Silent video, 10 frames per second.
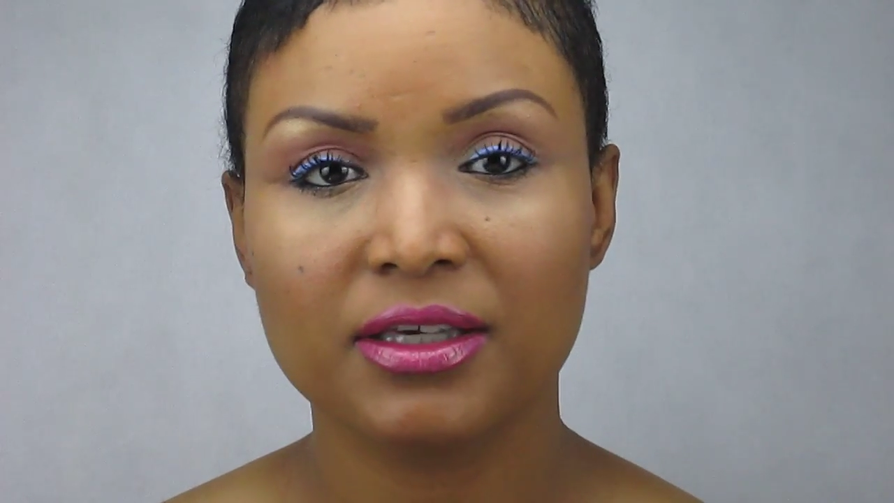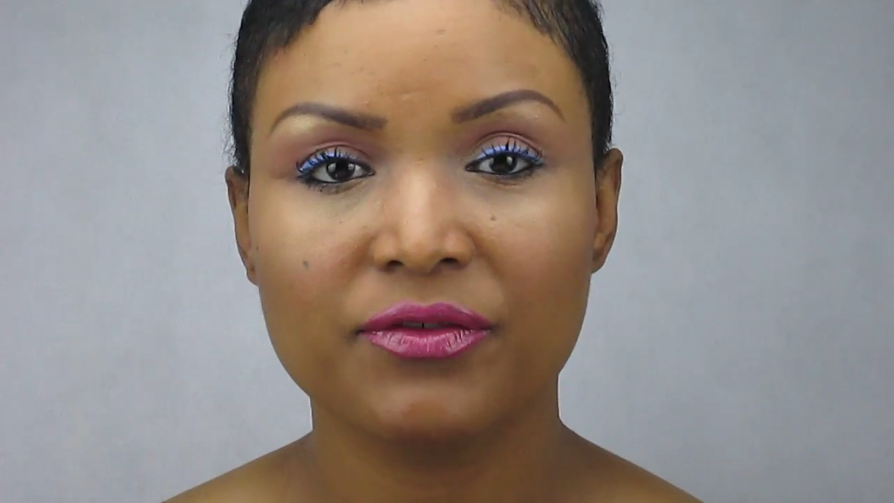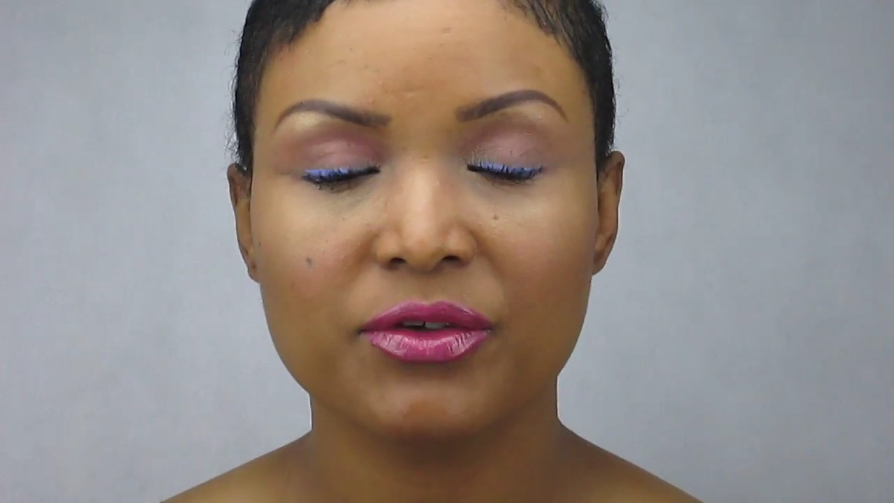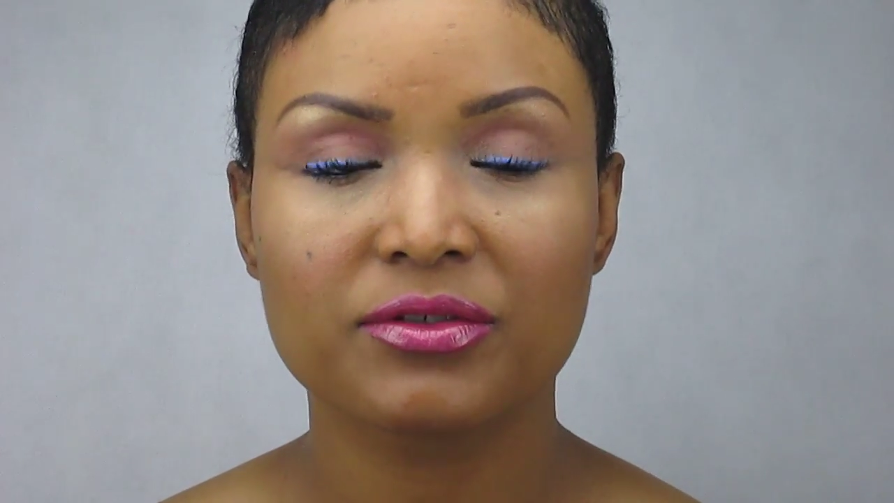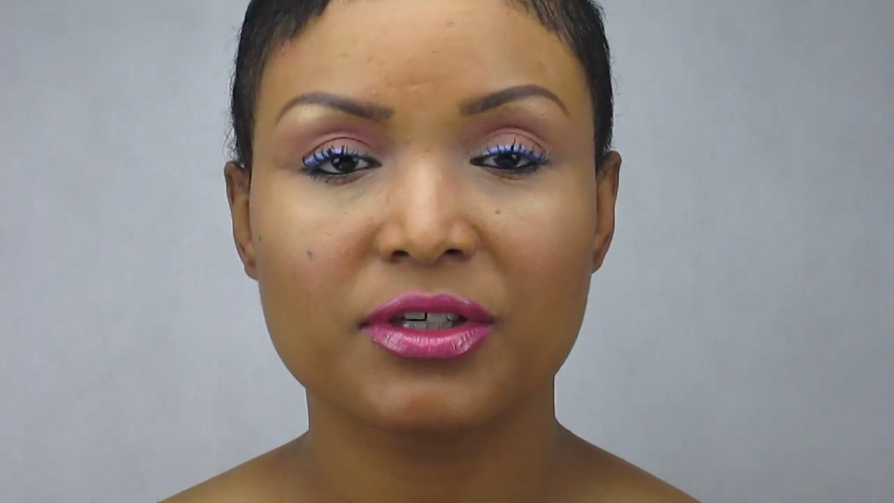
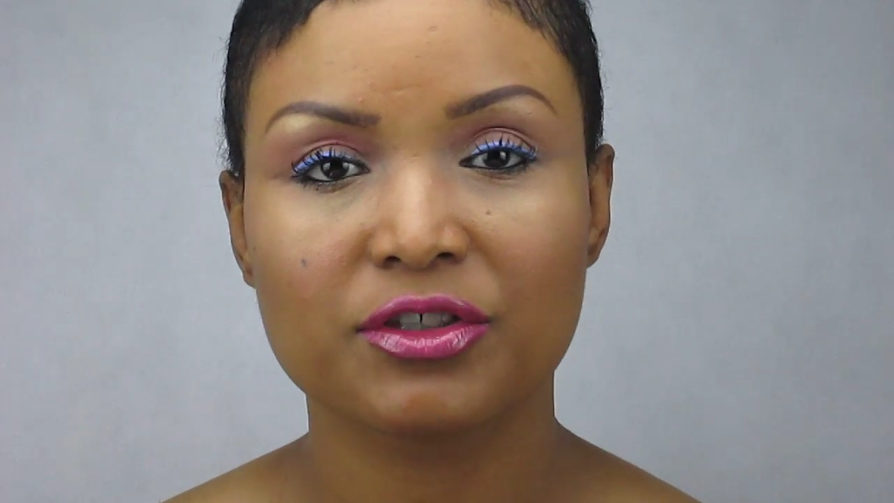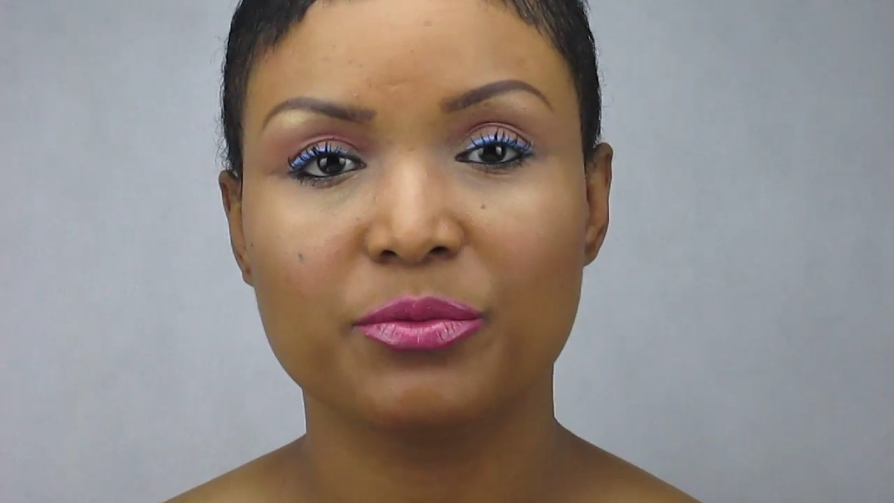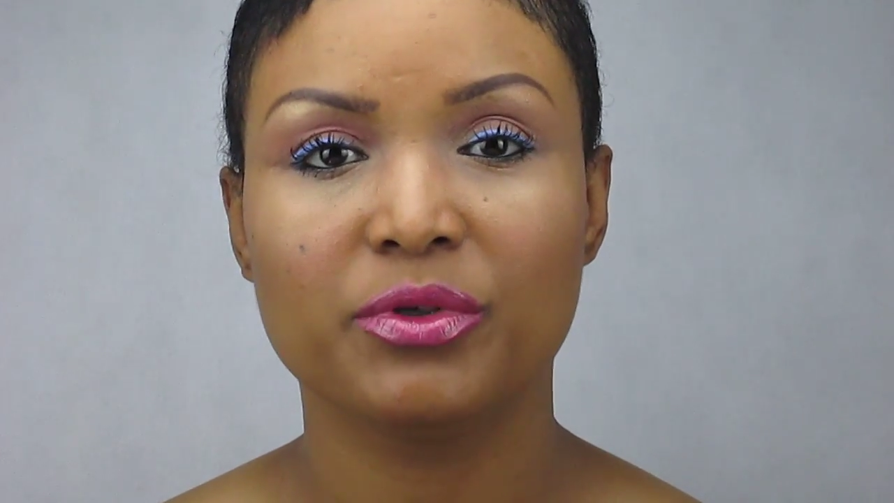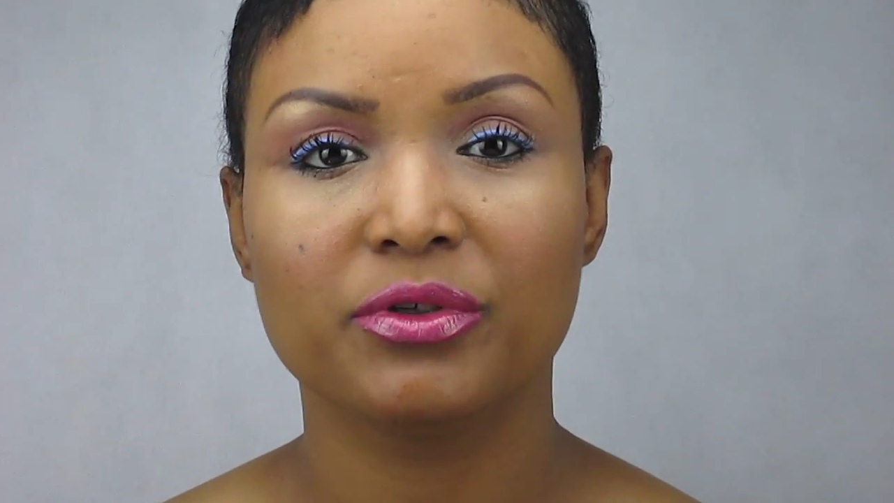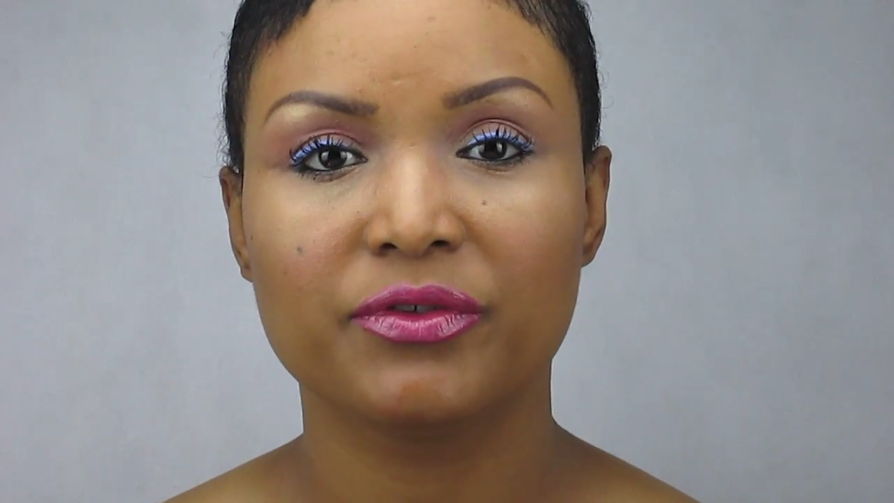give you such a
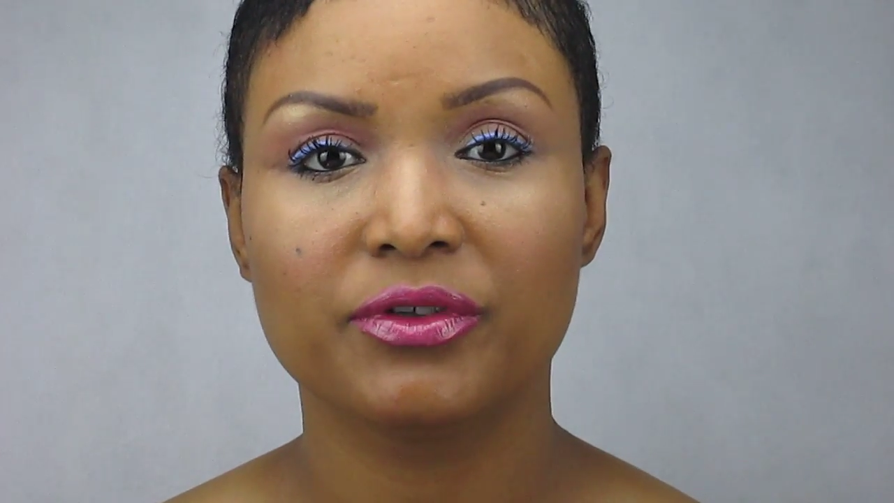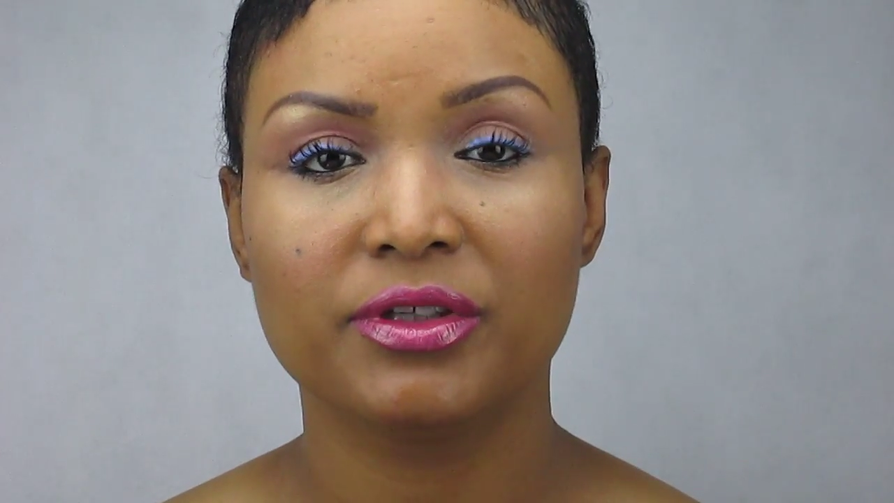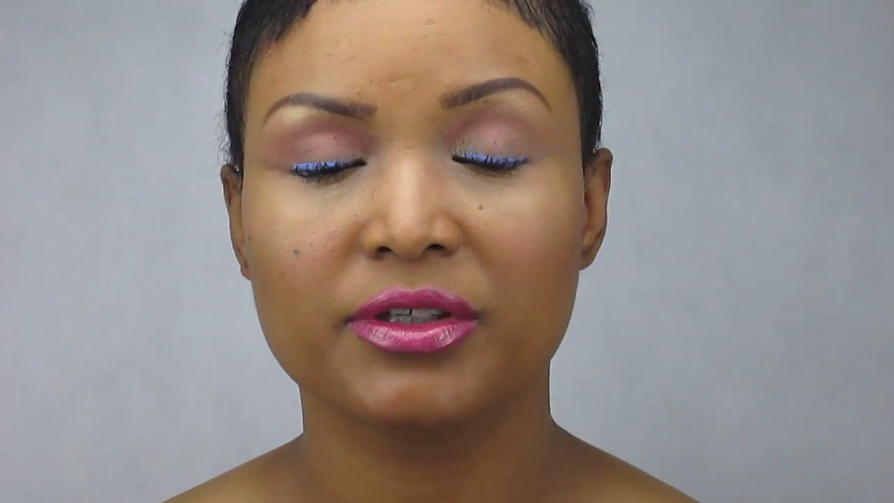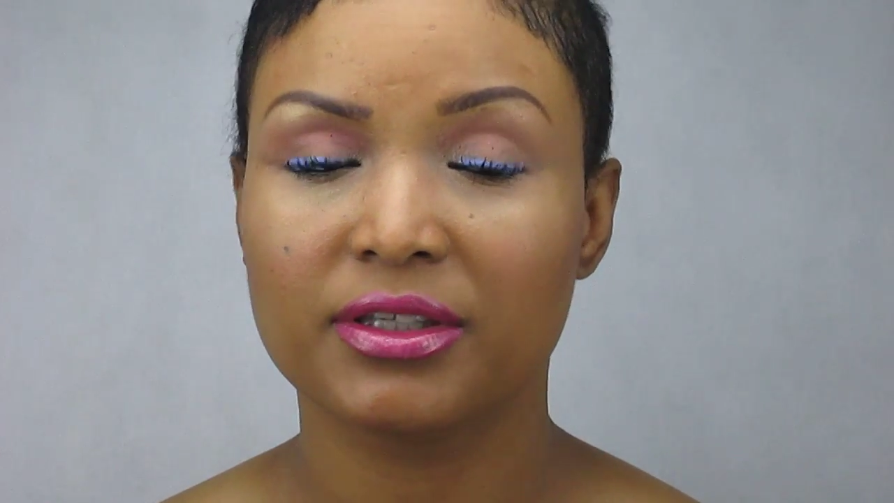beautiful look.